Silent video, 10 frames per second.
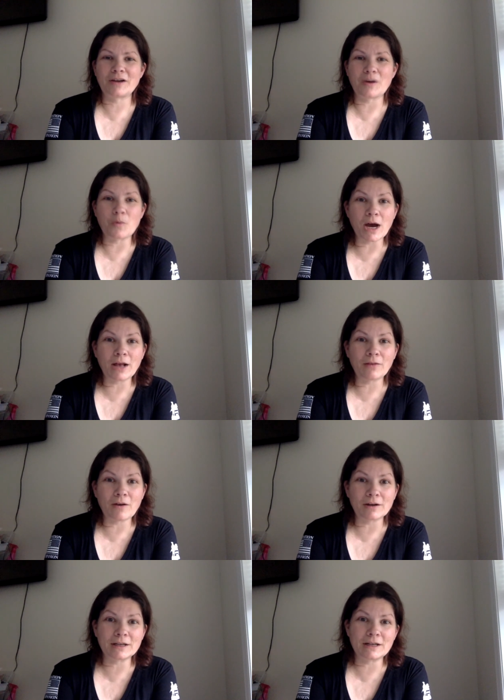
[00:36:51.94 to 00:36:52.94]
well
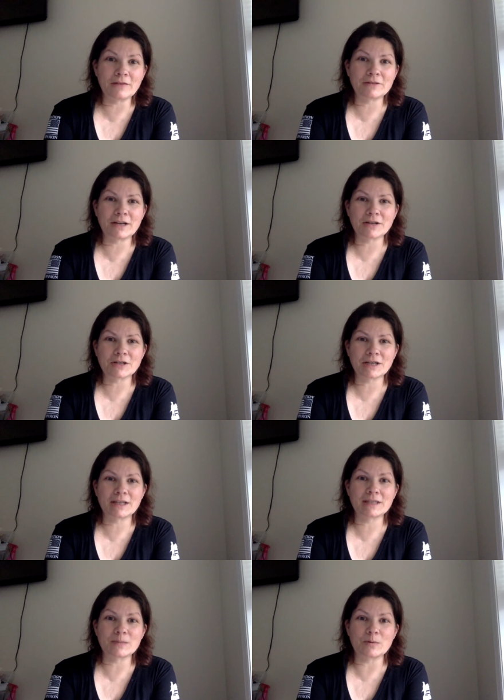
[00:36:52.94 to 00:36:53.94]
long enough to actually
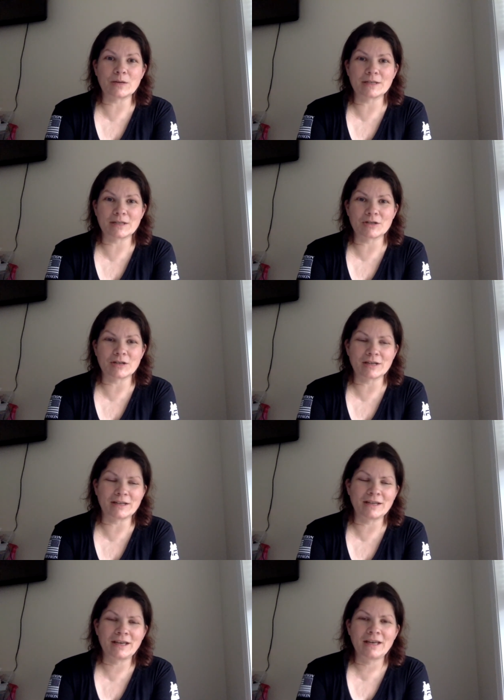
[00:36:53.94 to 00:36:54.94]
get some great stitching in.
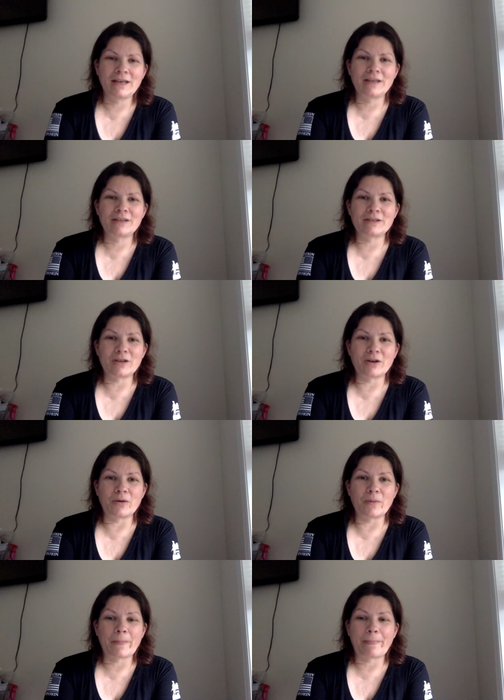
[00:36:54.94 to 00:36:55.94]

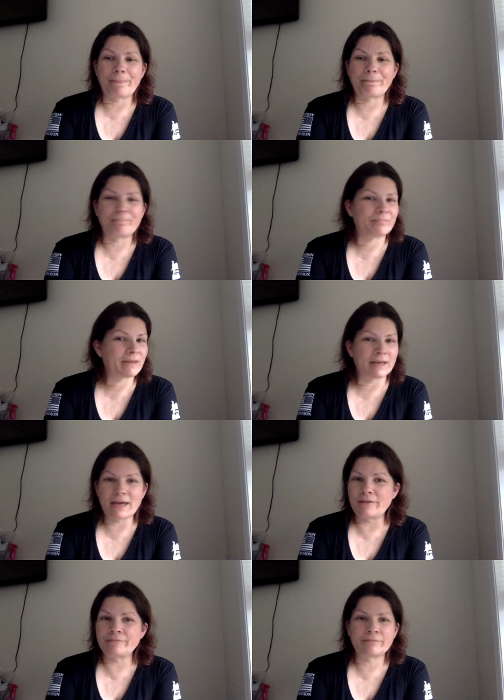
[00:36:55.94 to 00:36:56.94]
So
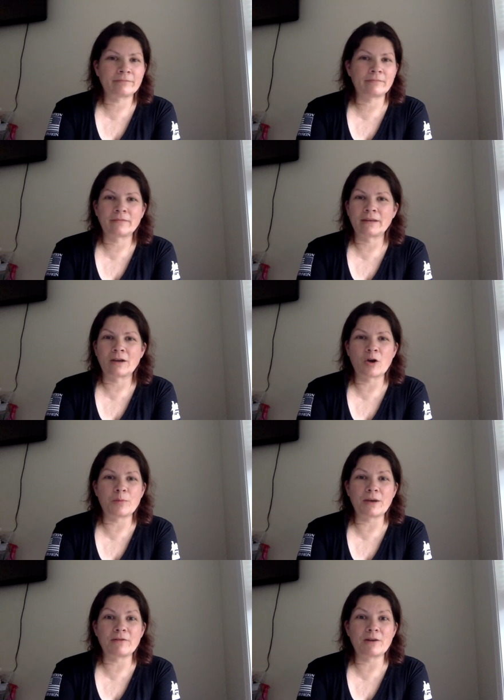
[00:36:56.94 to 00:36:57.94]
again, hope
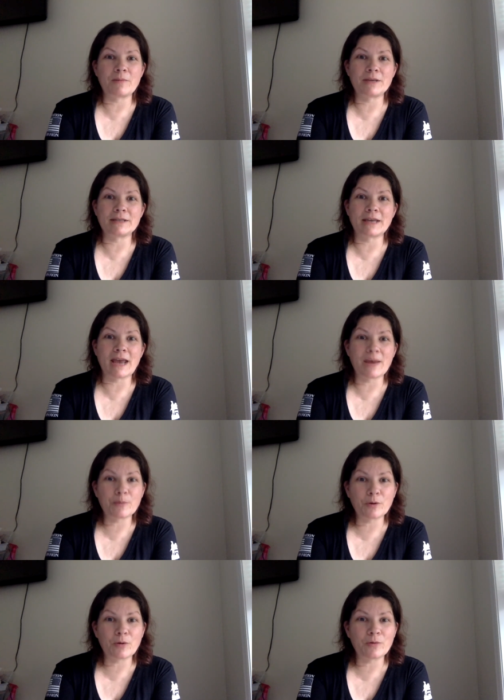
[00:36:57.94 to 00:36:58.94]
you have an amazing
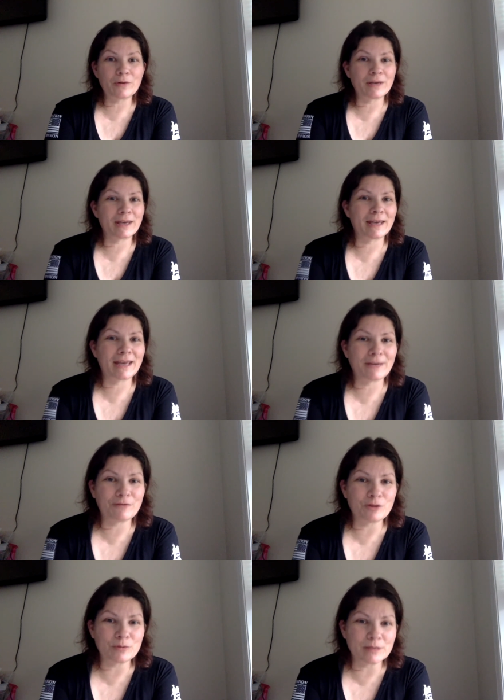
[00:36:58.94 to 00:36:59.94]
April. If
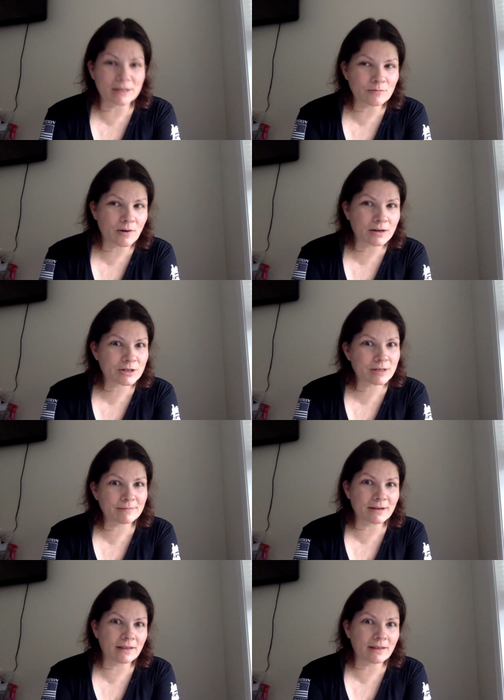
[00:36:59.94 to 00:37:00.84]
you didn't watch the middle